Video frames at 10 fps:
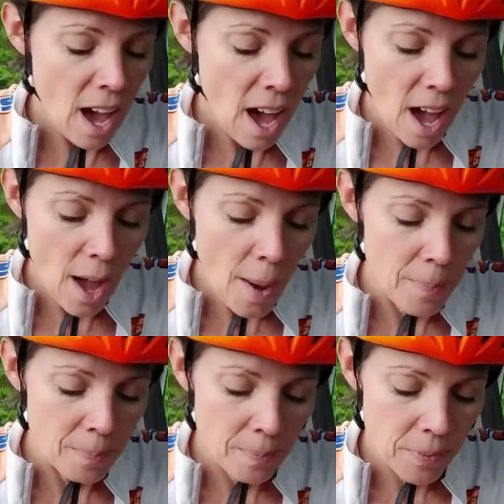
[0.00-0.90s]

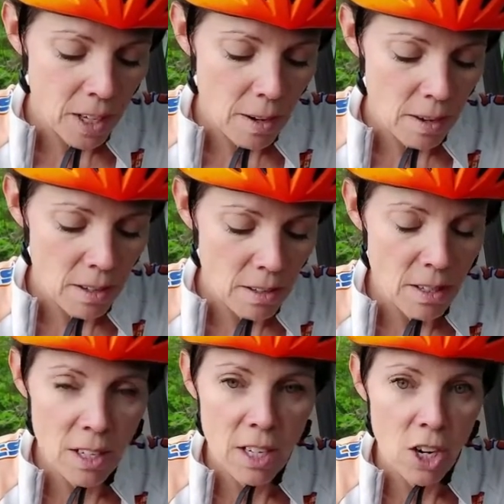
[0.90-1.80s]

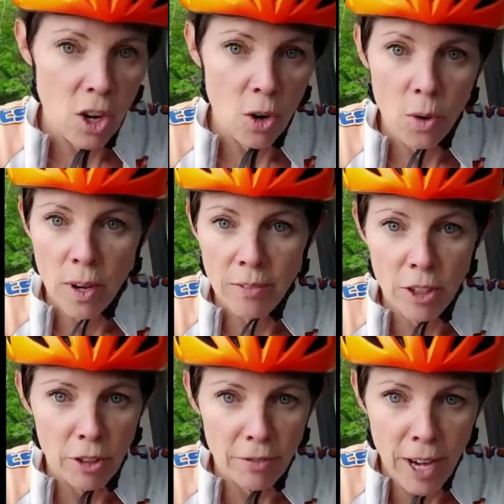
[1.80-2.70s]
If
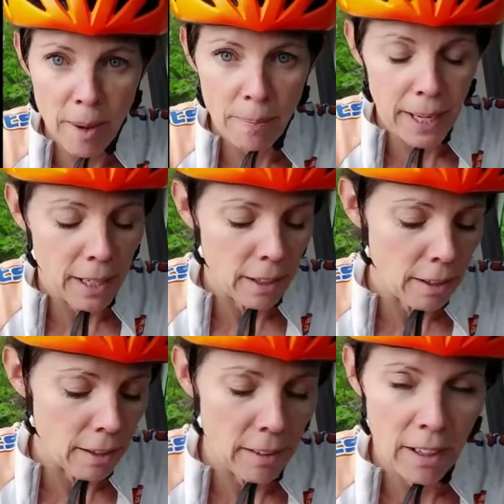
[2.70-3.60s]
you're a fat
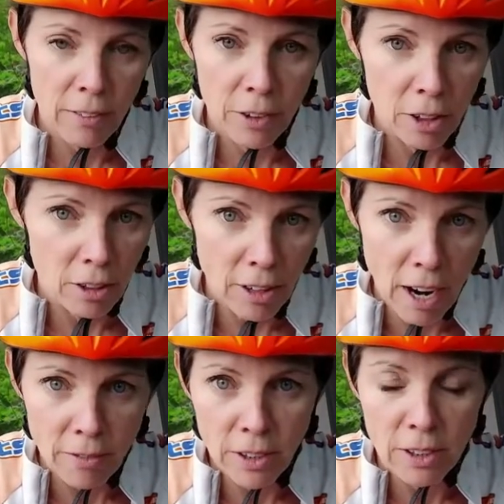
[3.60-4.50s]
biker, if you're a
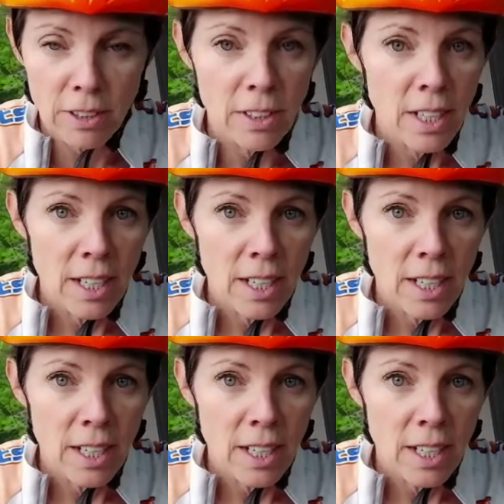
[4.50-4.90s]
gravel,